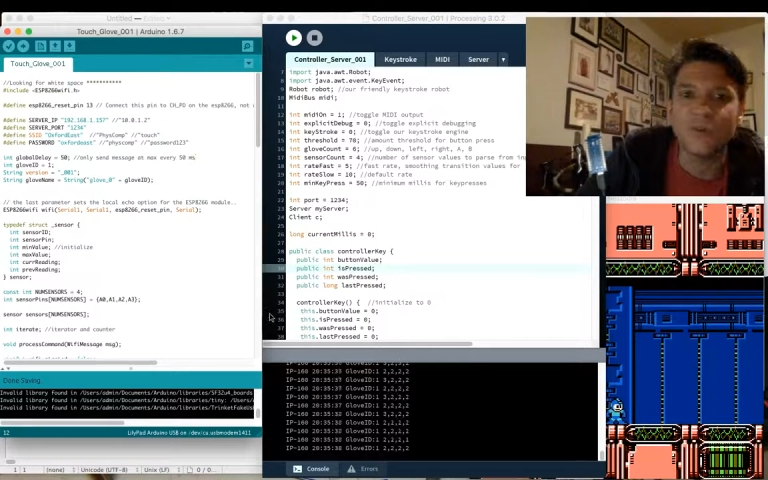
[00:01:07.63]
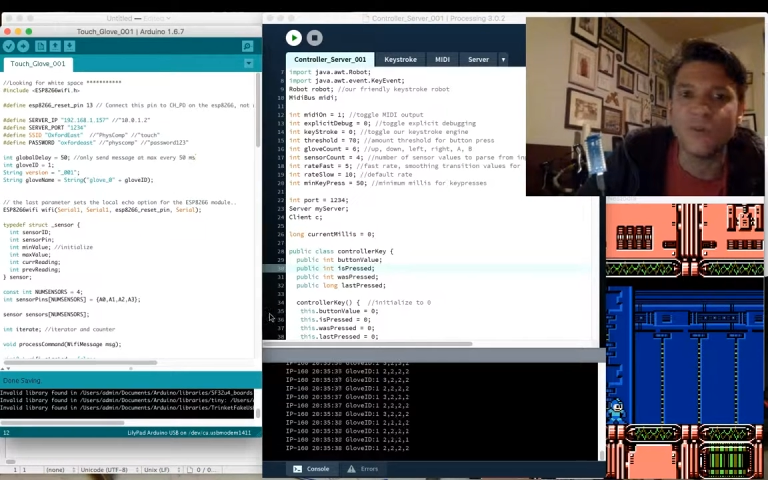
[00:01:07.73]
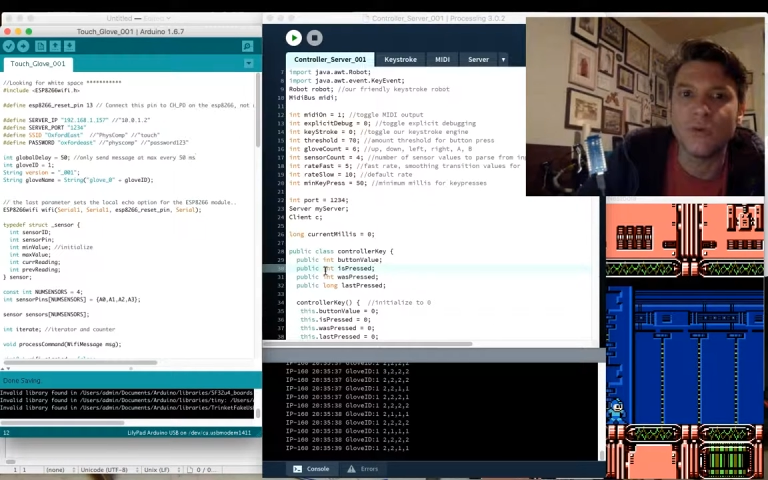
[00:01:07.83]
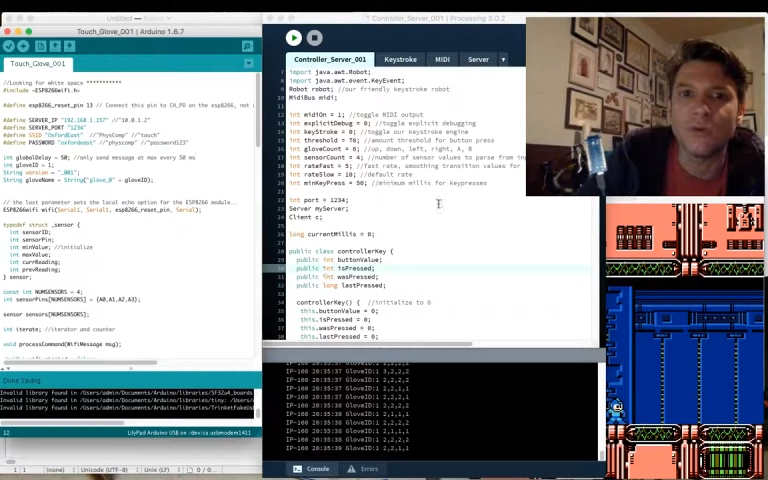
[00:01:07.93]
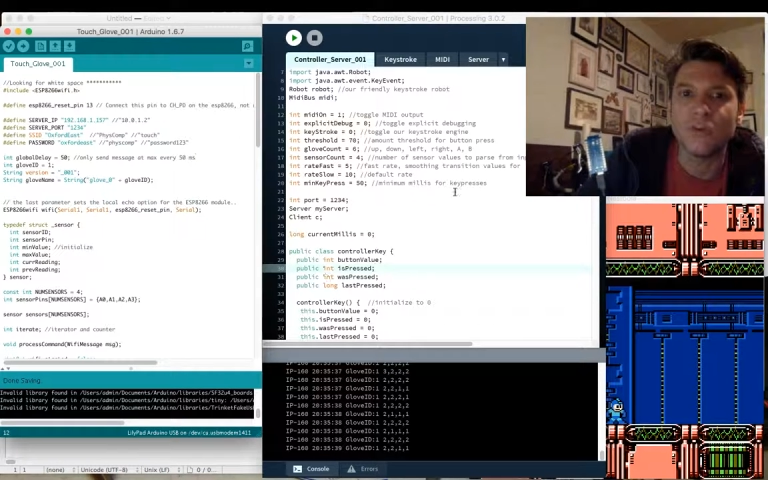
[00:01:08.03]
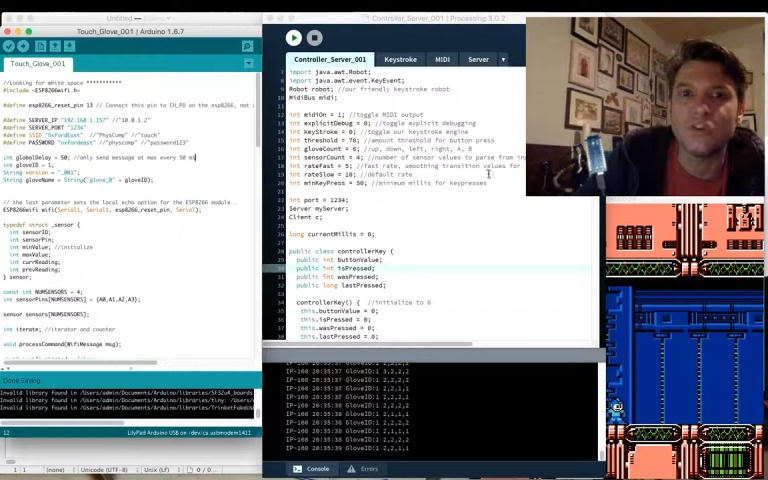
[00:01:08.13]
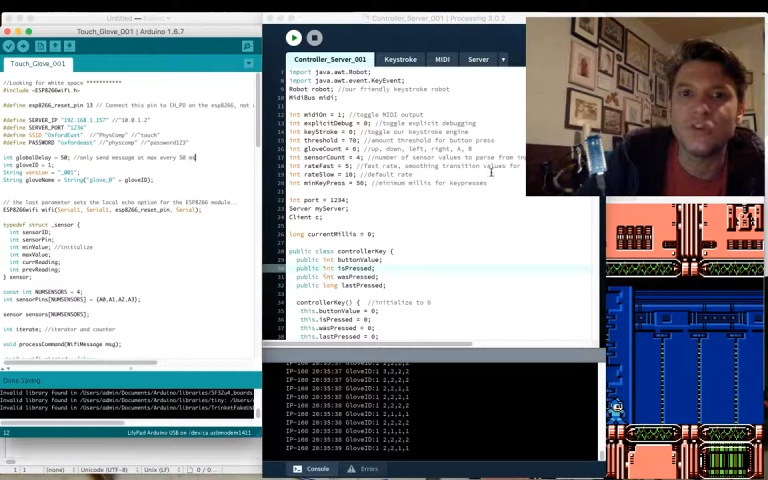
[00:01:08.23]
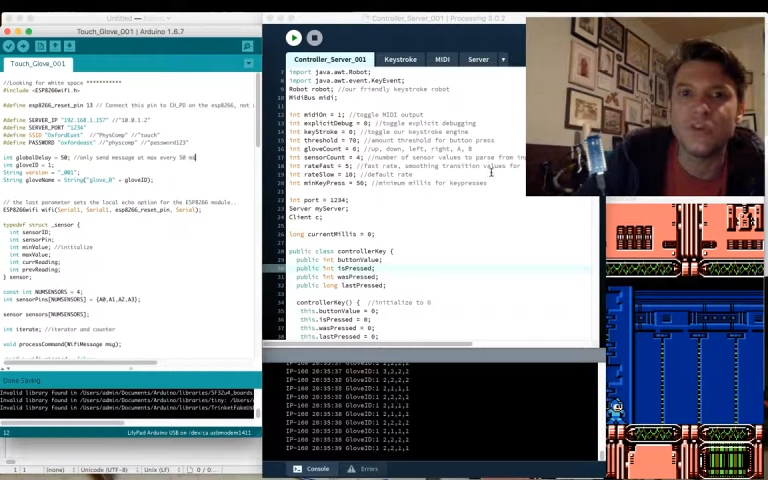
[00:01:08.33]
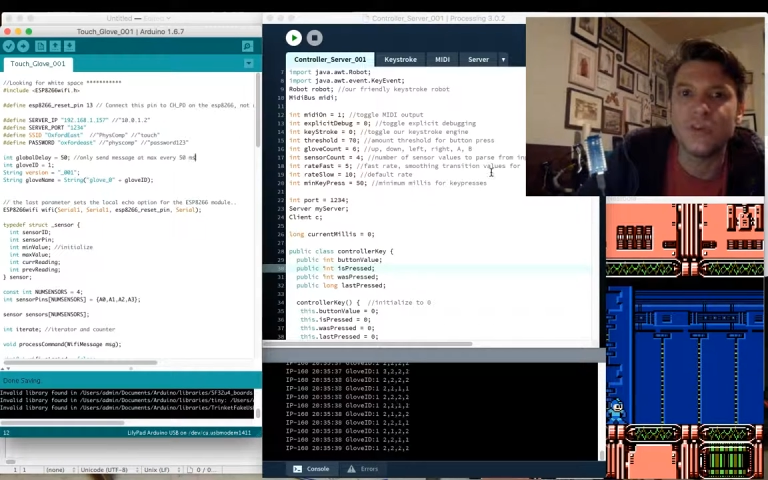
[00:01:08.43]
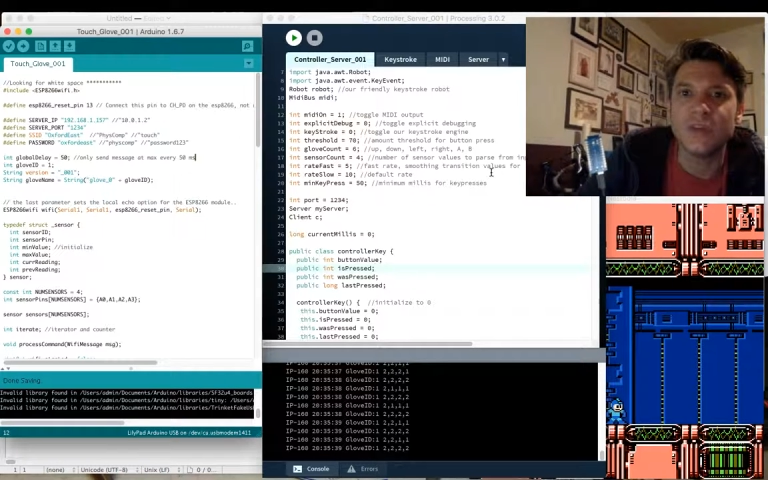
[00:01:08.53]
of what we're
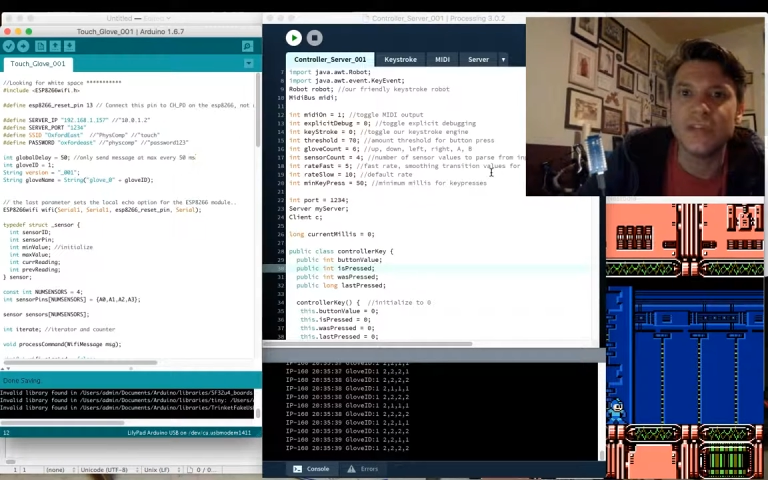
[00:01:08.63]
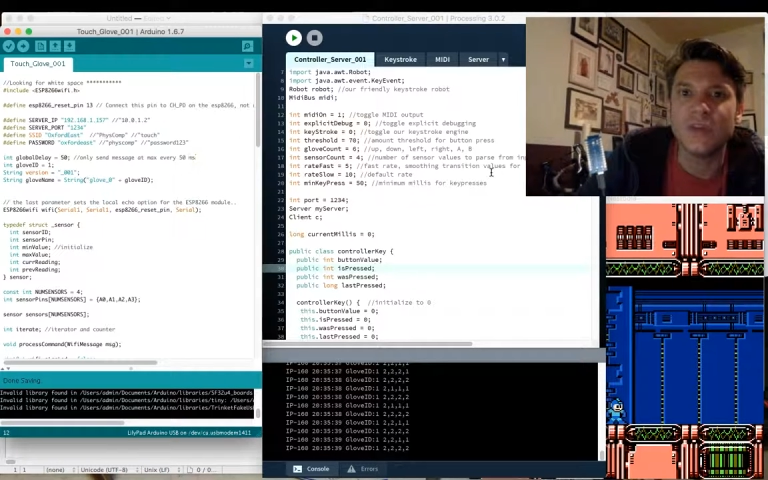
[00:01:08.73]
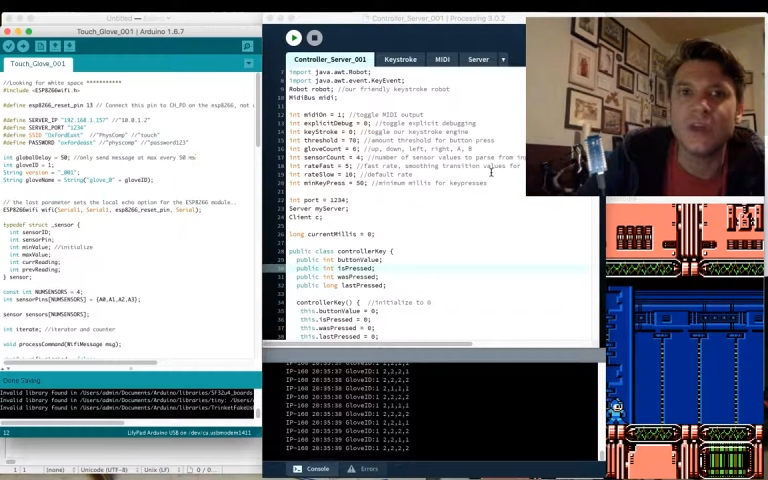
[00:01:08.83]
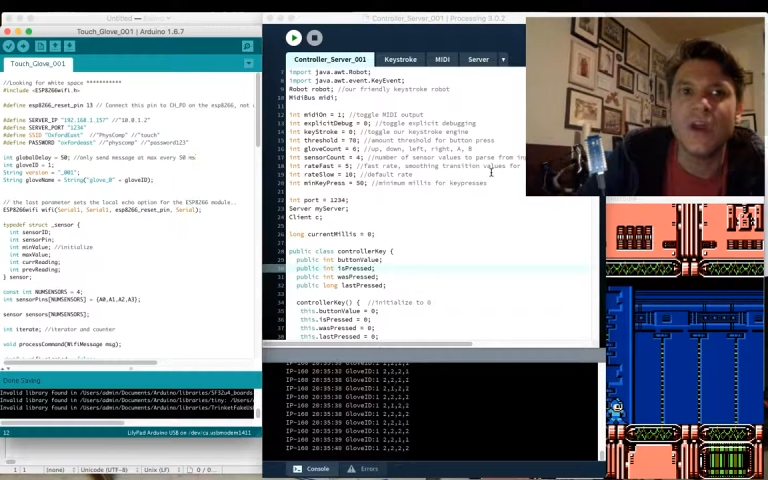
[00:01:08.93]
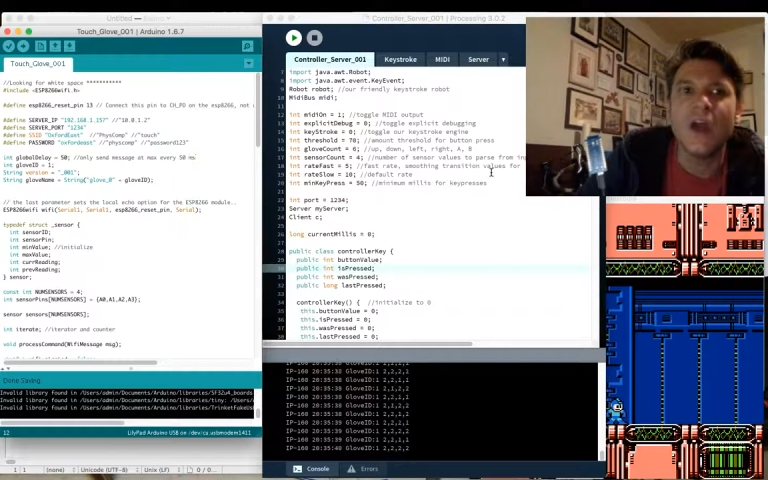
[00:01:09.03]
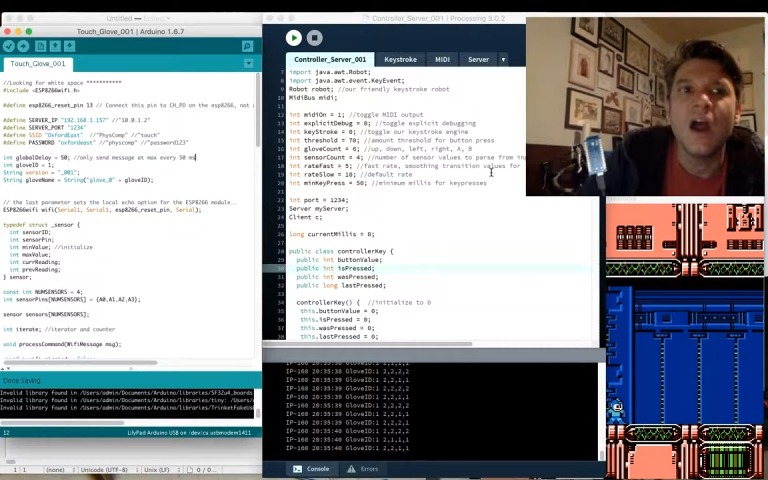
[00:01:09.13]
doing here.